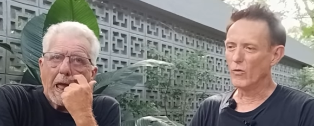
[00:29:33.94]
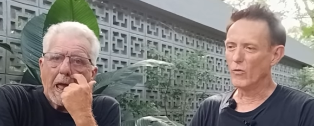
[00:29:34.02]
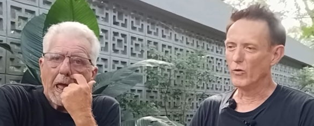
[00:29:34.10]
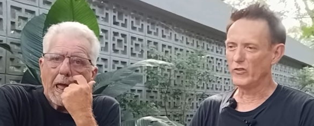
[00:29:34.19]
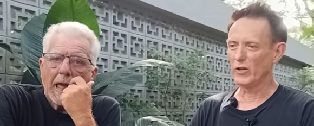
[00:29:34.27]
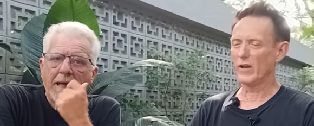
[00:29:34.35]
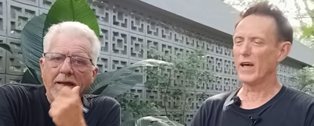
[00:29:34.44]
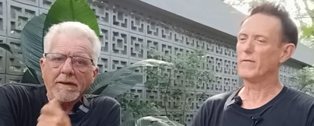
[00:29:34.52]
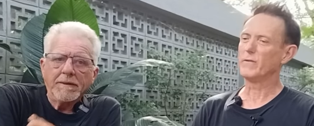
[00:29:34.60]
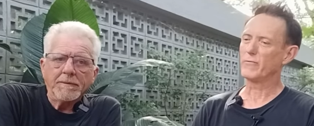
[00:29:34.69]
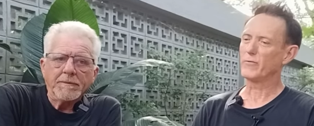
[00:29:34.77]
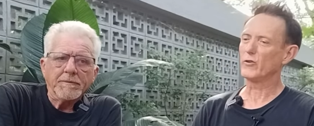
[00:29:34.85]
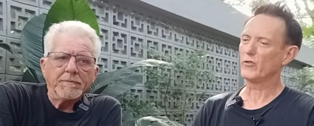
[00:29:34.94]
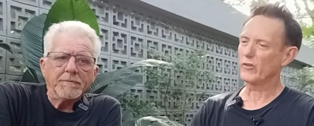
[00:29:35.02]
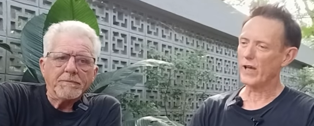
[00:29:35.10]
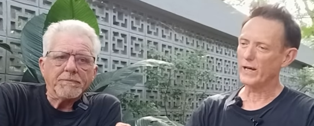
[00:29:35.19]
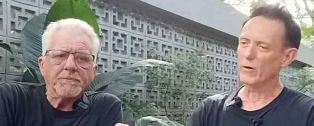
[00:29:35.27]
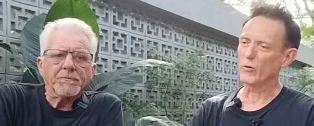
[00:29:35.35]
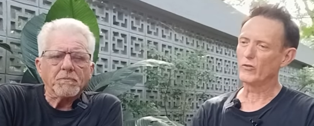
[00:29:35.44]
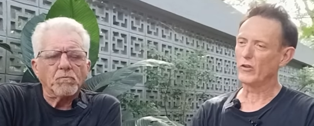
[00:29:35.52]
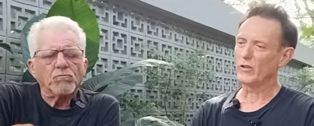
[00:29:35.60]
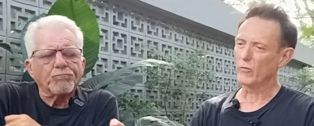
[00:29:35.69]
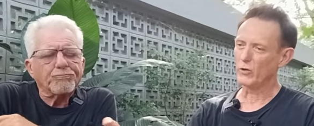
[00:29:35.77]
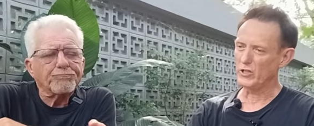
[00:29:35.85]
Speaker 1: was it love at first sight, or was
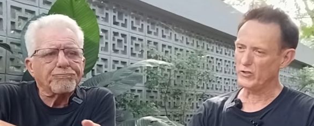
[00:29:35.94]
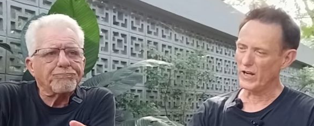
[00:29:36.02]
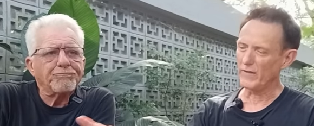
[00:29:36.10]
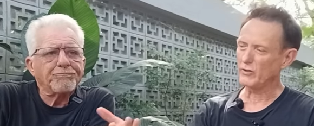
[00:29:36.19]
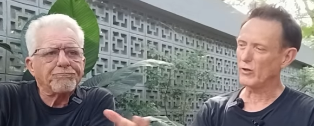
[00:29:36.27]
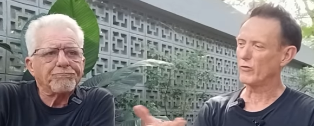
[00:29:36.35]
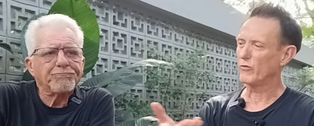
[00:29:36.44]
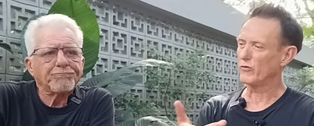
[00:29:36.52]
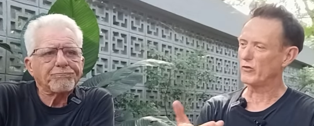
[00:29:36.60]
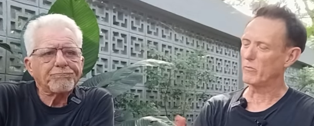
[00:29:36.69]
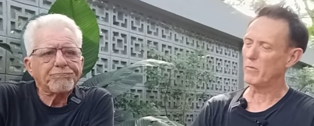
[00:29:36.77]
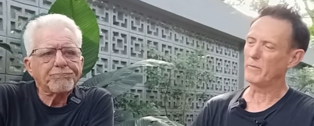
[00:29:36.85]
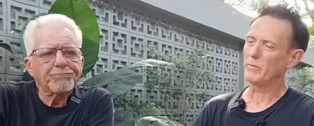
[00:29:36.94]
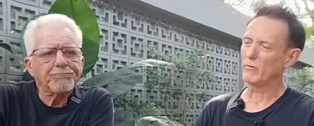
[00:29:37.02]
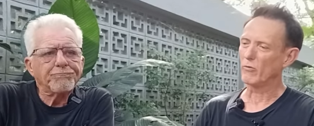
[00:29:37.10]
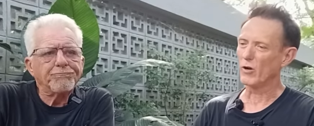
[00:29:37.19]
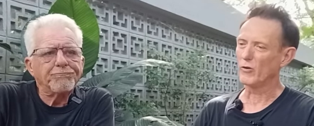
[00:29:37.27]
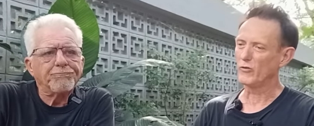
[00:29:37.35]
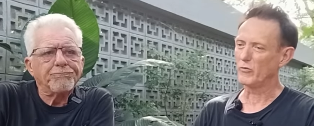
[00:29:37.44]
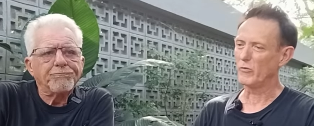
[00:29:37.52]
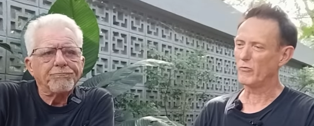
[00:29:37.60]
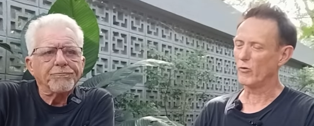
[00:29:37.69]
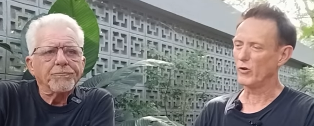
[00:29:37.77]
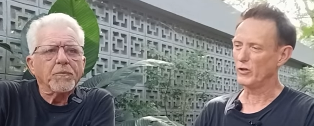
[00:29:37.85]
it? Did you have to go through some bumpy roads
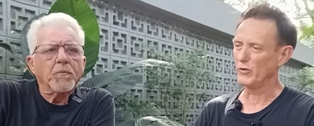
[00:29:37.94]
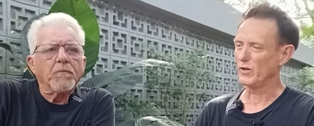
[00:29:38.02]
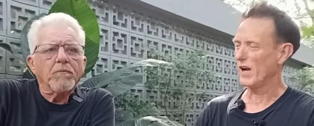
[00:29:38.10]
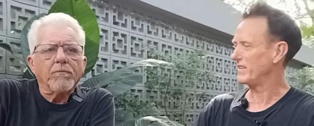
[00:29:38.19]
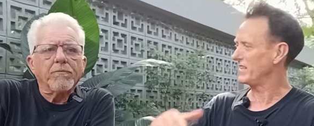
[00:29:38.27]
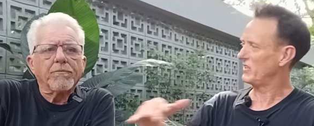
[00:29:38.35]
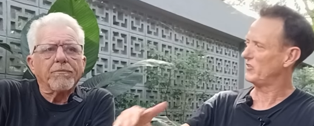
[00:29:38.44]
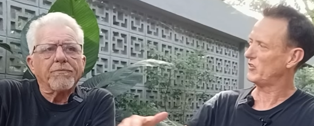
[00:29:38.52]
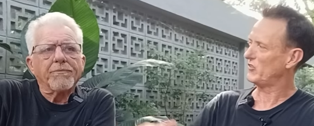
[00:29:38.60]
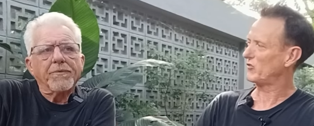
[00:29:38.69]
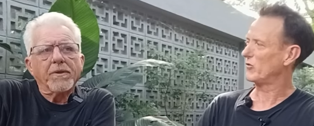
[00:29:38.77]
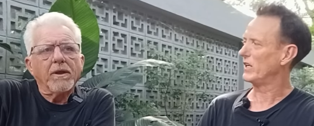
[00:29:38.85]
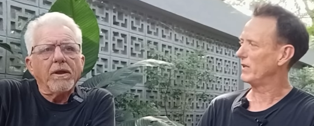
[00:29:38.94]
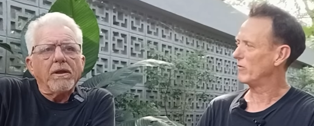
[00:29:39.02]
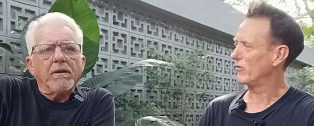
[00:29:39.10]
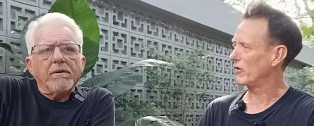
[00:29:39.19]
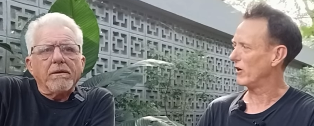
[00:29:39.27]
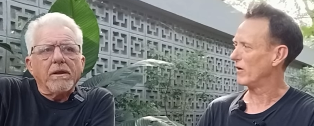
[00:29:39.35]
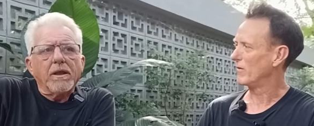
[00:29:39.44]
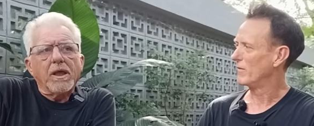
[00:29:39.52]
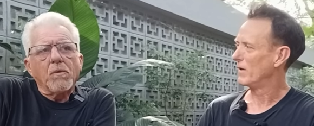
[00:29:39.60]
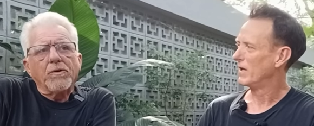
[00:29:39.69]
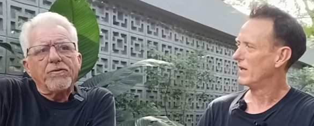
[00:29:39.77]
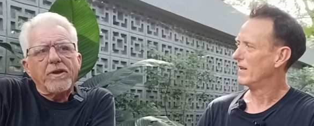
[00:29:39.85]
before you got to Easy Street with her?
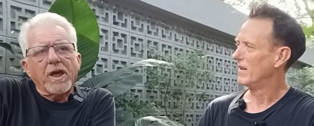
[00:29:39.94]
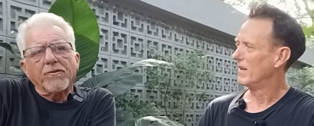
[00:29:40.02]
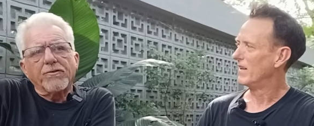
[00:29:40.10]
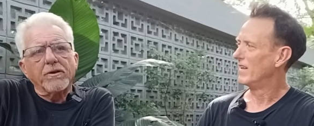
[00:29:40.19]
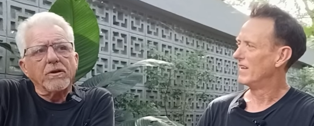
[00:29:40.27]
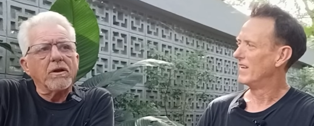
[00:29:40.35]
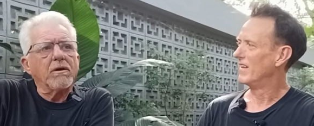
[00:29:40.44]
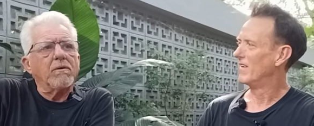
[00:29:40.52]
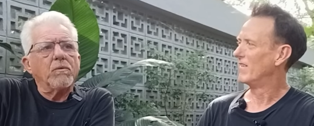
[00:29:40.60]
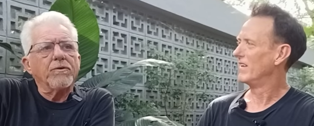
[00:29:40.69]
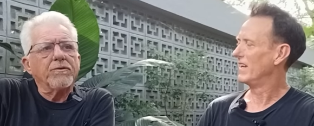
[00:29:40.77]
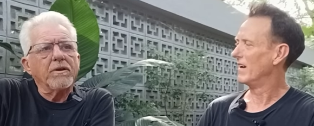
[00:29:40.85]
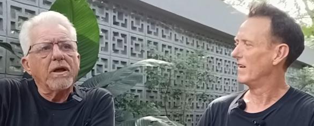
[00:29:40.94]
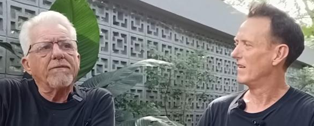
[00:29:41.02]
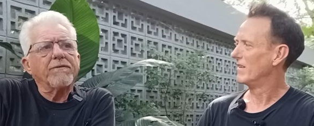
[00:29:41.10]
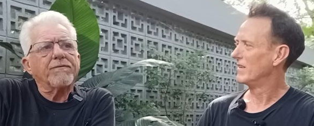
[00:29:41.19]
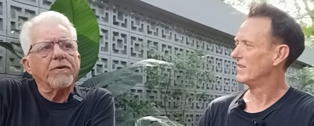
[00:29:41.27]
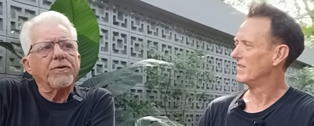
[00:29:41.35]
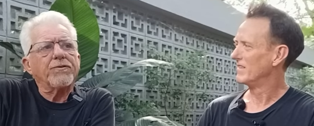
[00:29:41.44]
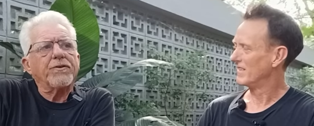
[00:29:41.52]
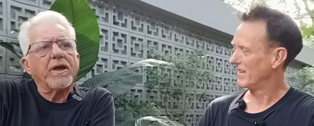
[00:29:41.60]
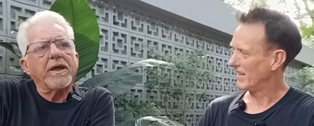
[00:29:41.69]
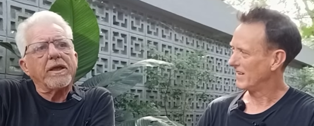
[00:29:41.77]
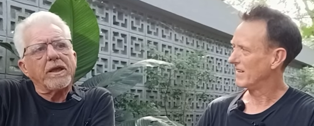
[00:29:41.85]
It was
Speaker 2: yes and no. It was yeah. love at first
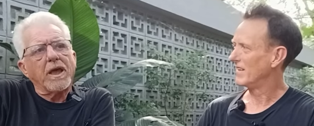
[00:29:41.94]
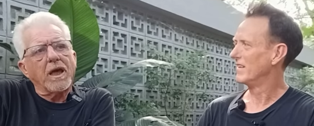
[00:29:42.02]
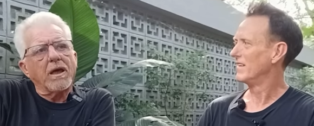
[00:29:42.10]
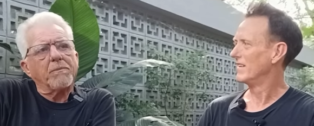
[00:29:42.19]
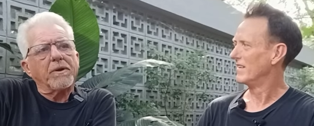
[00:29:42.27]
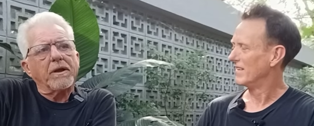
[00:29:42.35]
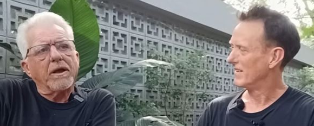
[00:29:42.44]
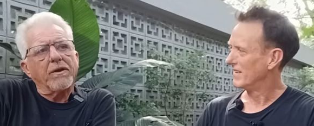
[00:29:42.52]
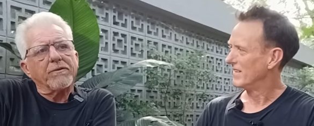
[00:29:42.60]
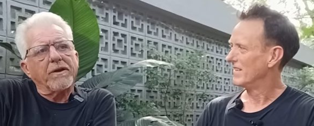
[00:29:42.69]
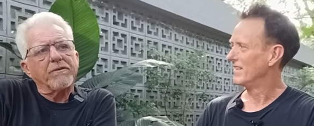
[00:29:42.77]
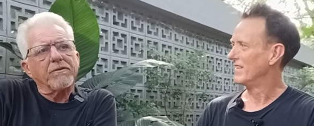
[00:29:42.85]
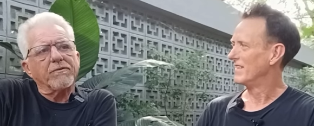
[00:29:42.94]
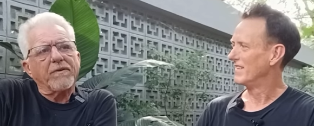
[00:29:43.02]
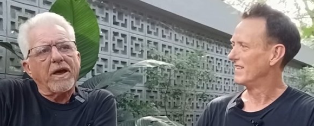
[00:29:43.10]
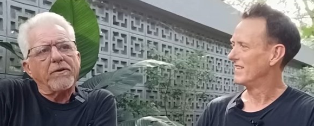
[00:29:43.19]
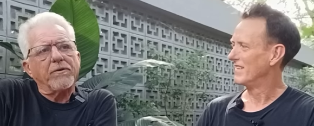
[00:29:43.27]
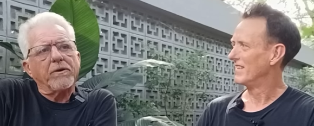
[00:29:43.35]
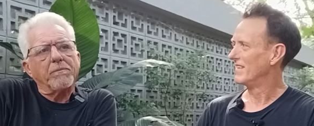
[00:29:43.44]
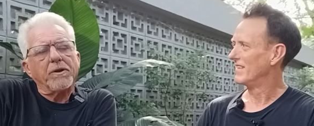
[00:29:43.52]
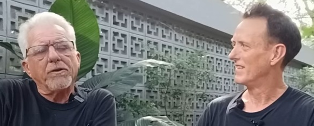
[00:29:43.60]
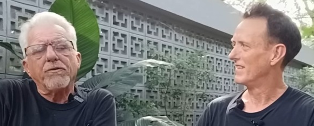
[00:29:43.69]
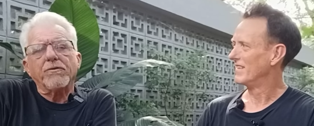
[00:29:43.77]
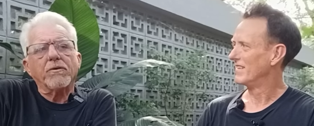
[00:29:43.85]
sight, yeah, because I just found her to
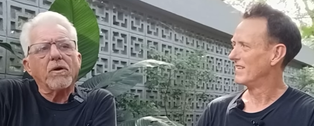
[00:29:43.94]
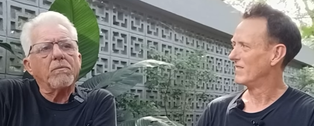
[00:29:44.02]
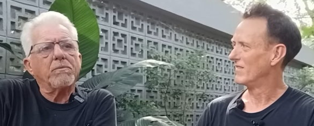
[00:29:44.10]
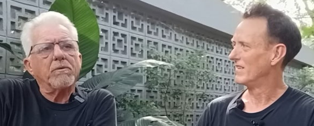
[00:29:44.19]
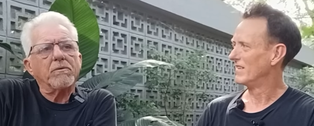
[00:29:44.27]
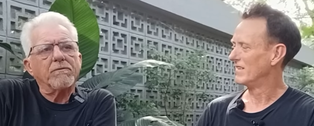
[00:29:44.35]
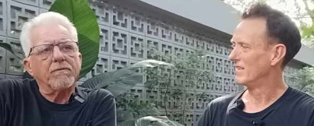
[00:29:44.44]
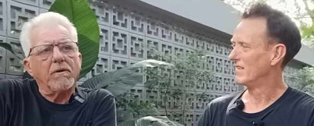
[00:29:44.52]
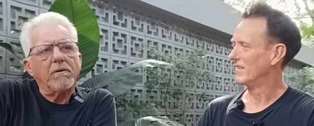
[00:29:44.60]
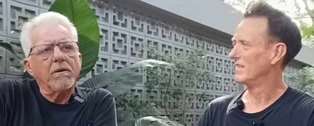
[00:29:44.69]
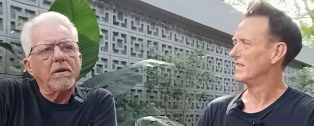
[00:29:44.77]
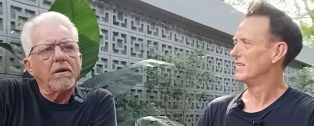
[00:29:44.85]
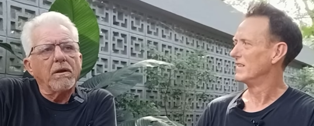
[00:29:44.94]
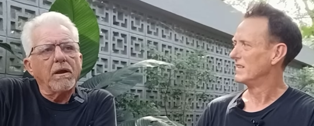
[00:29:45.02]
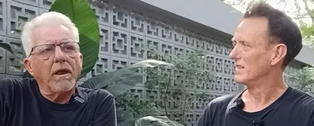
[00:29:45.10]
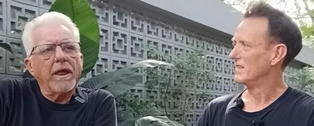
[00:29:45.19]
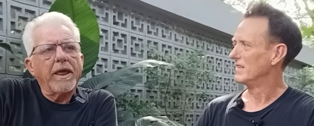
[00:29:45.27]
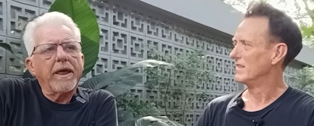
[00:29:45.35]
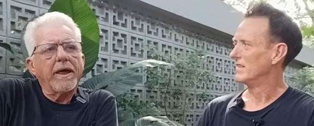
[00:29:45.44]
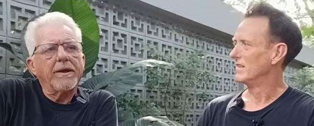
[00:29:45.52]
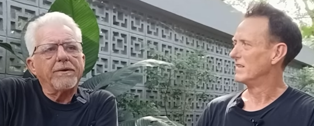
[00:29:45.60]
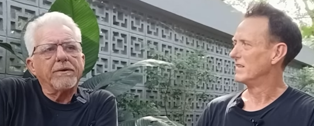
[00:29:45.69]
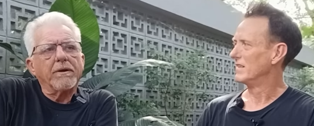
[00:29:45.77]
be so beautiful, and